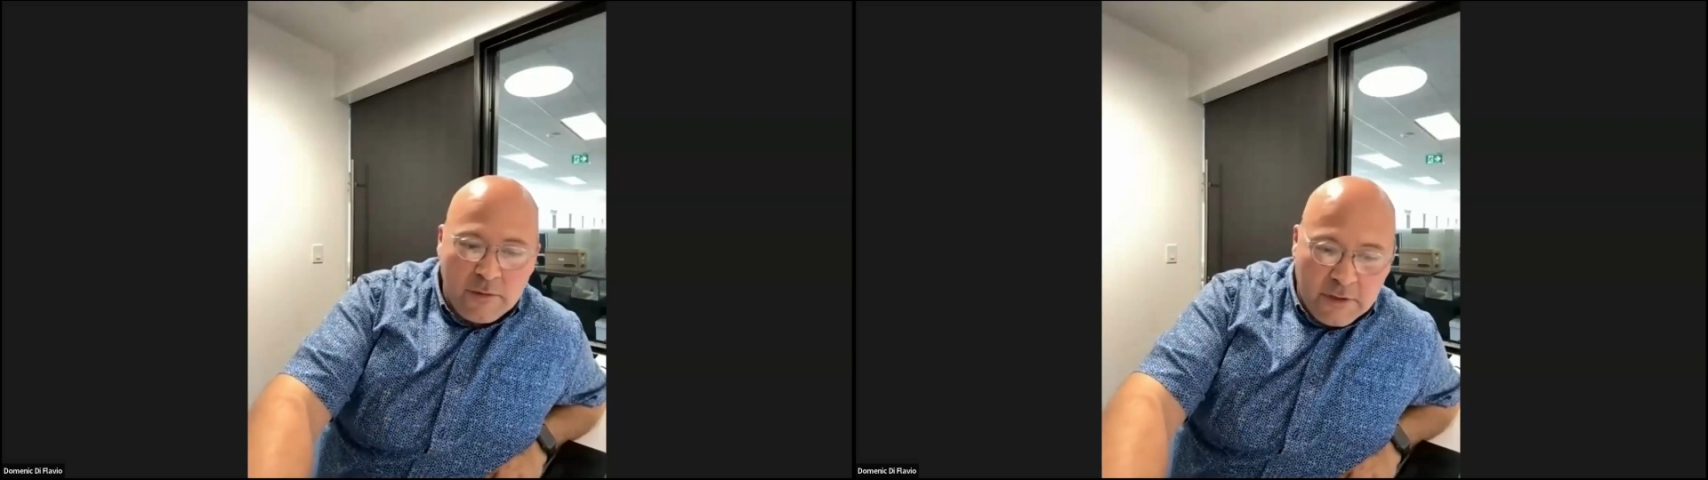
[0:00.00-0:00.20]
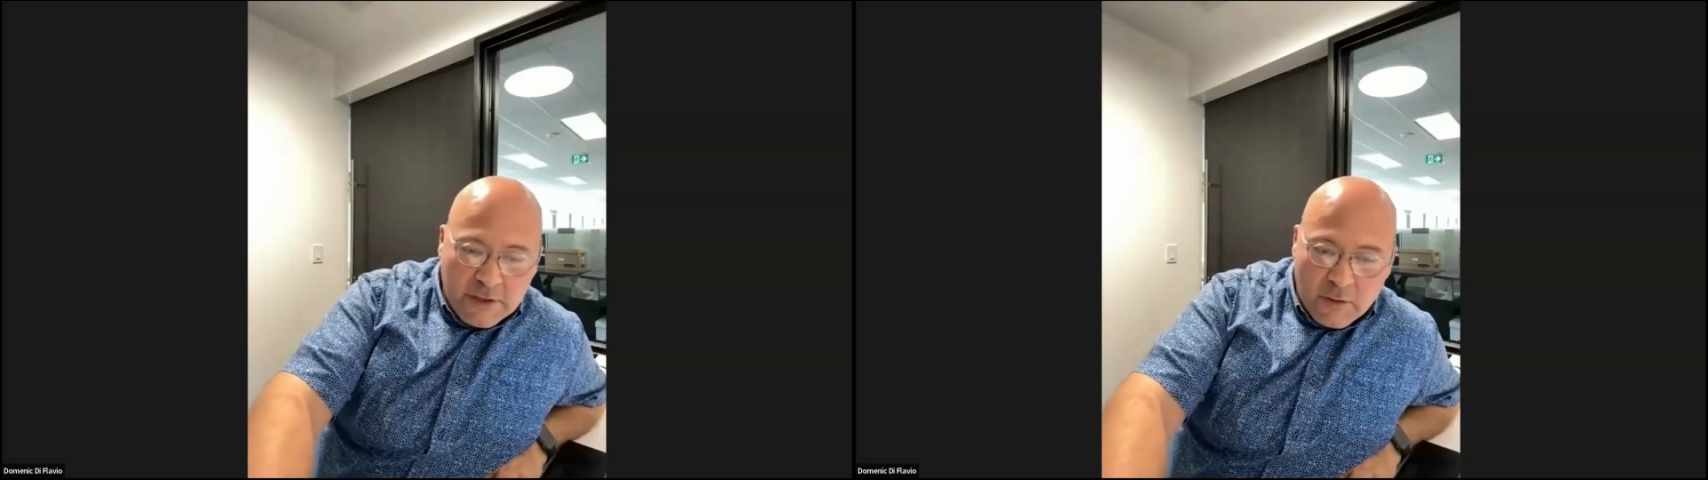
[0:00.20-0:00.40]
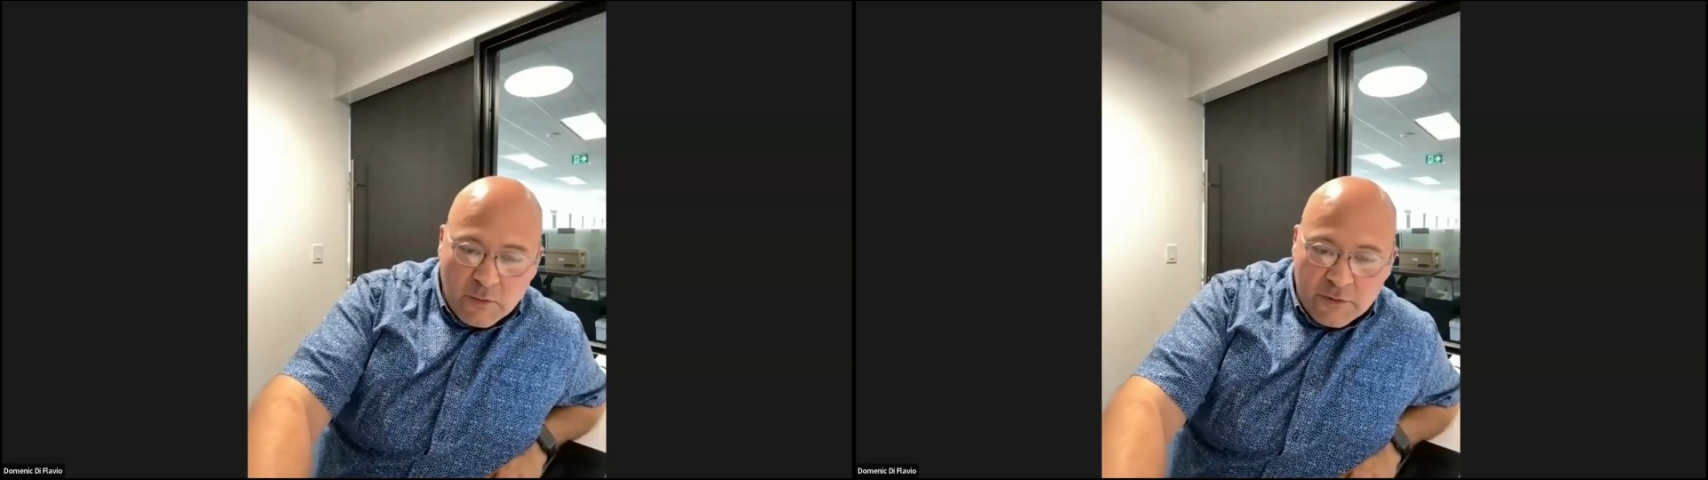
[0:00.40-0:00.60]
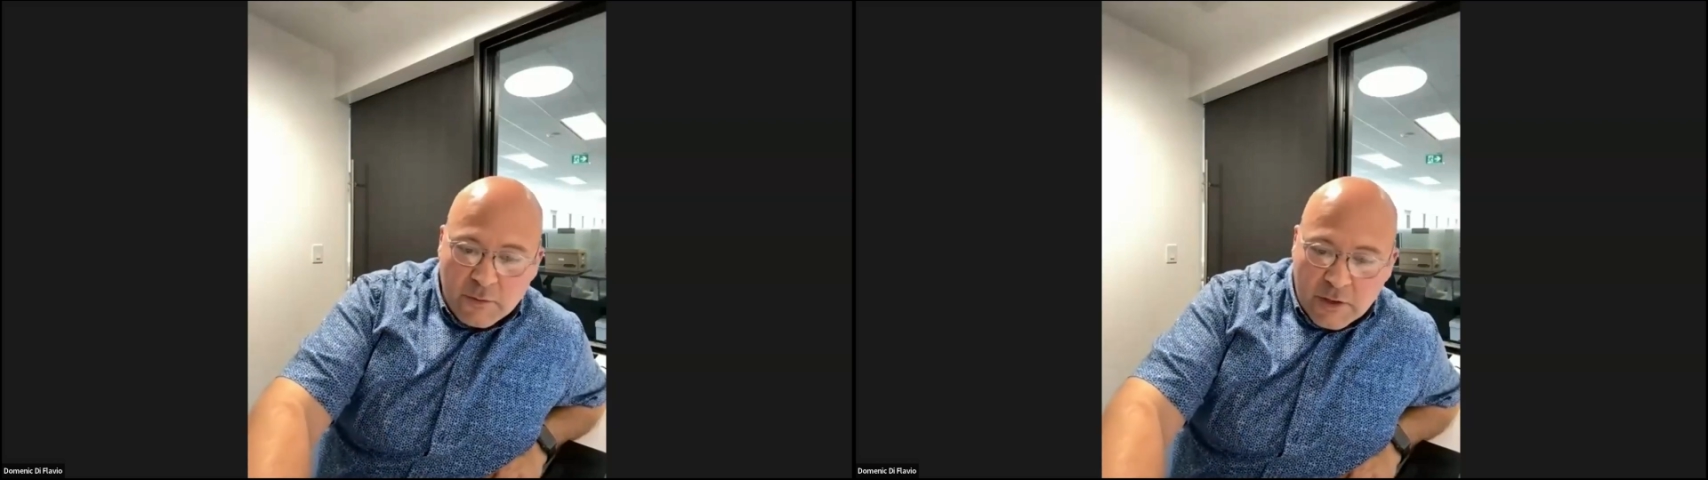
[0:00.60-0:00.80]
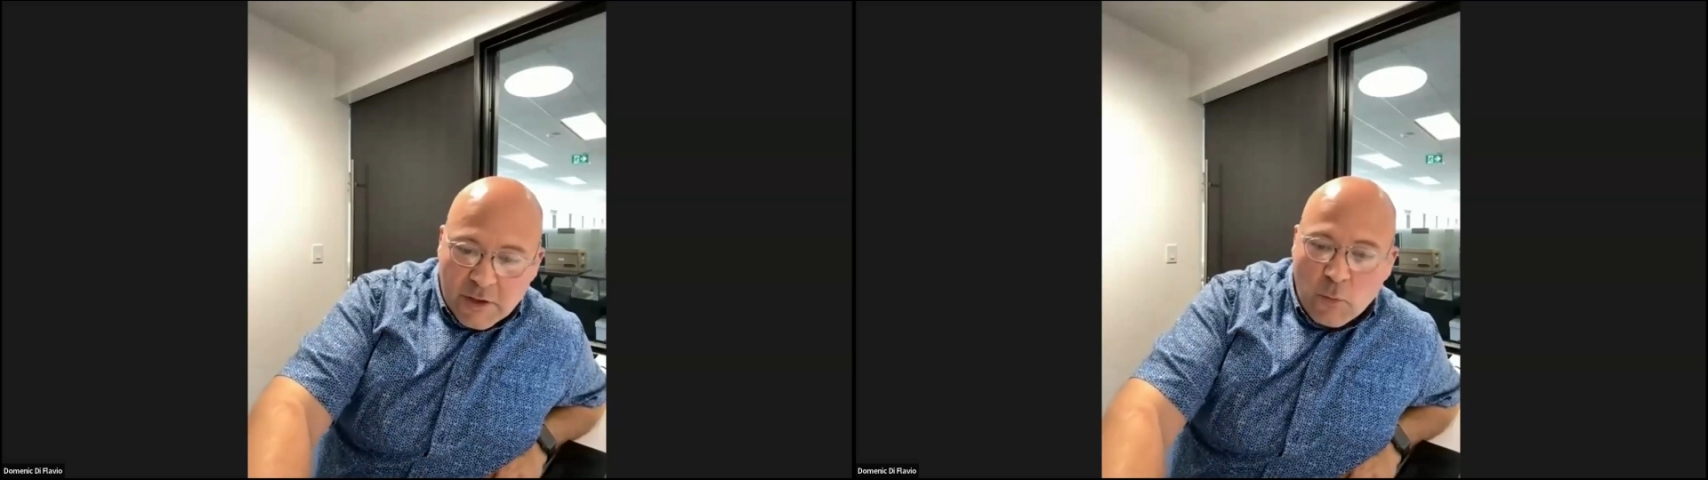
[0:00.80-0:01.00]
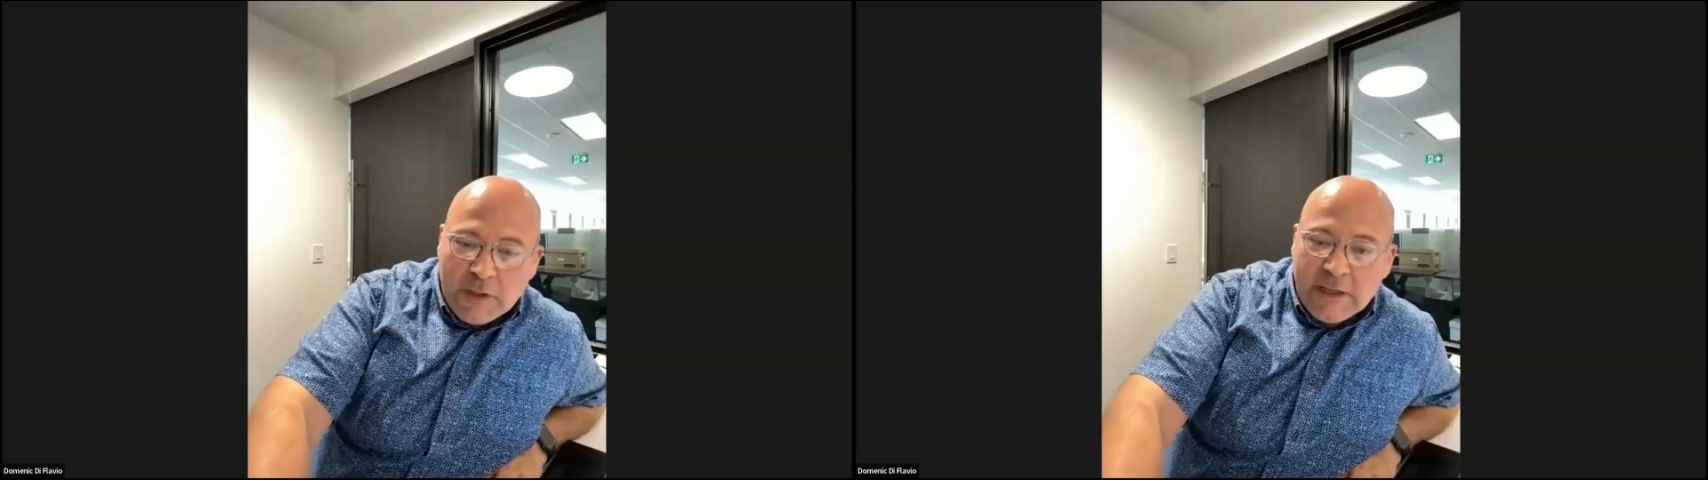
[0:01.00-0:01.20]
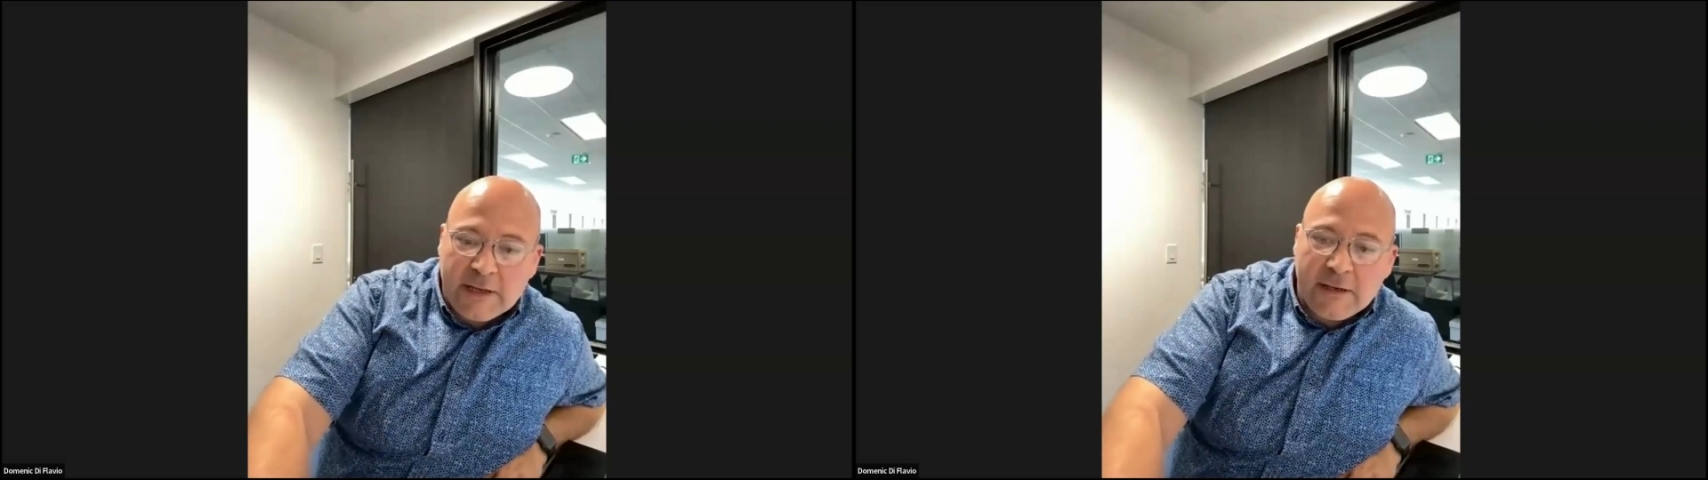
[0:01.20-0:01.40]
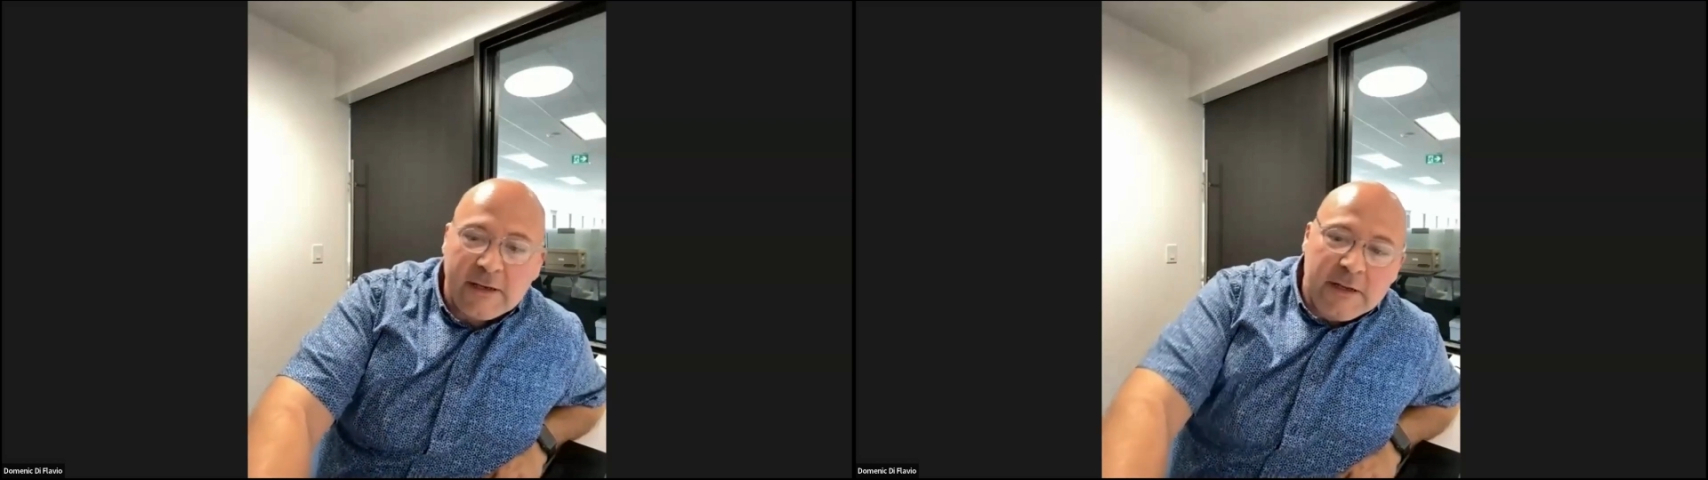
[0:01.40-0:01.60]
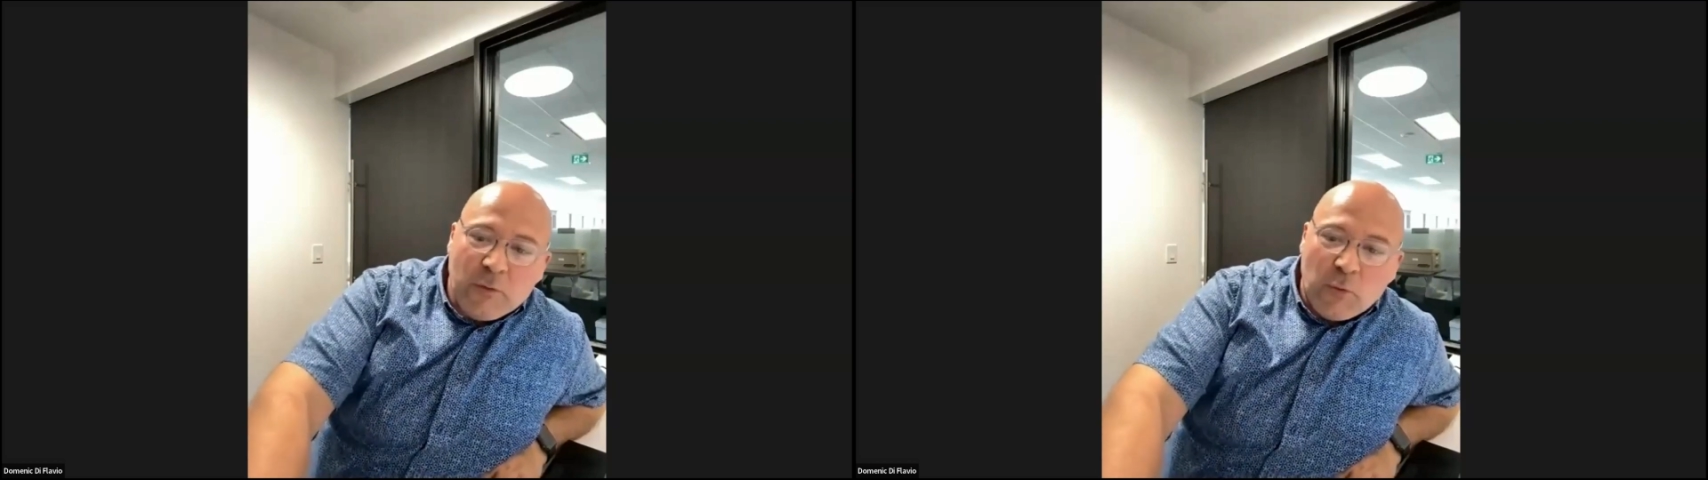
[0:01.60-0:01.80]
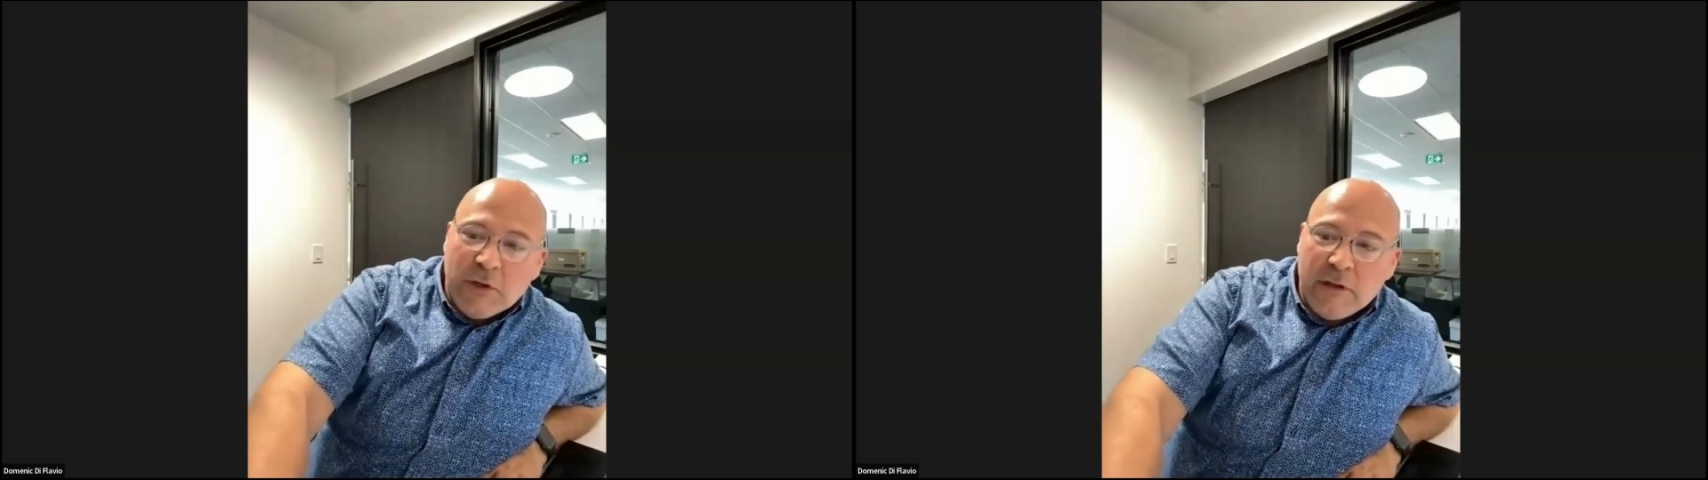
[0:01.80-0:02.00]
like
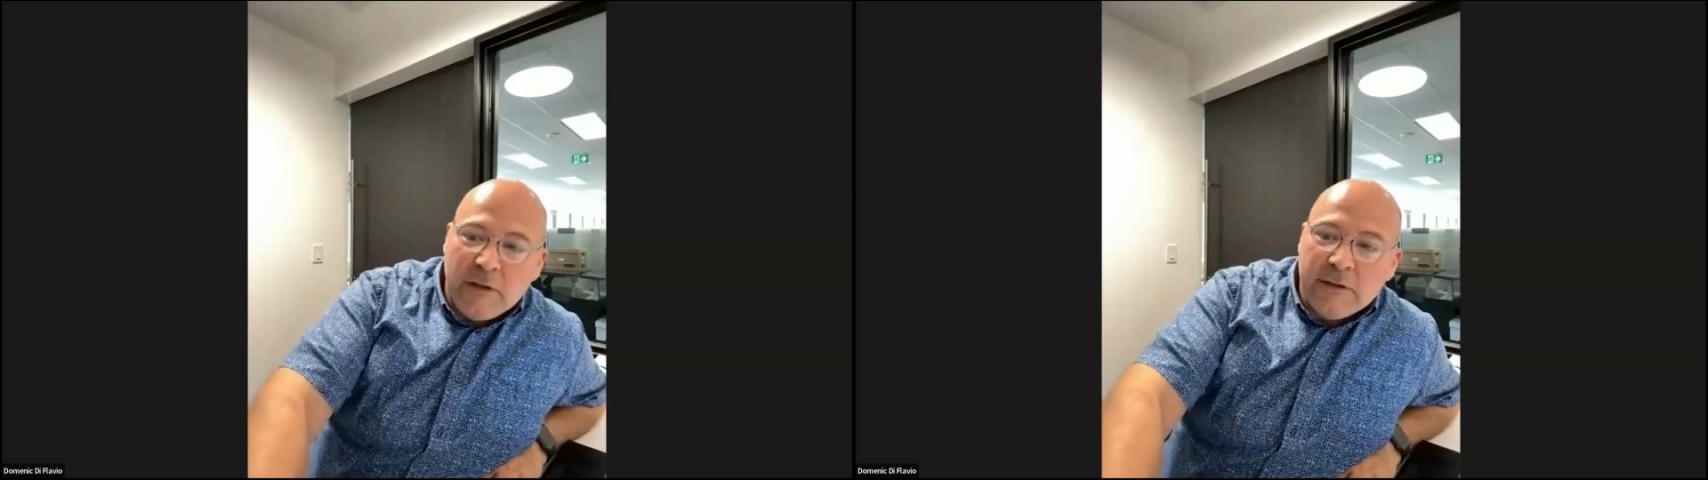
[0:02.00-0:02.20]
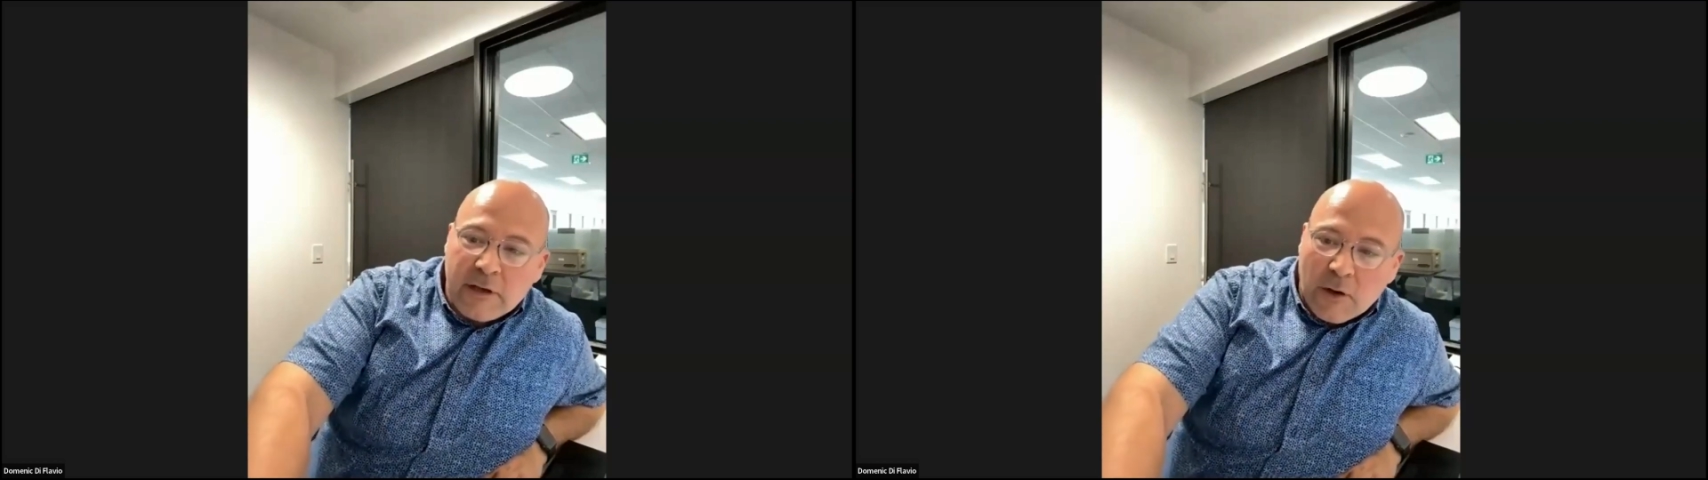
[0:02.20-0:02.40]
will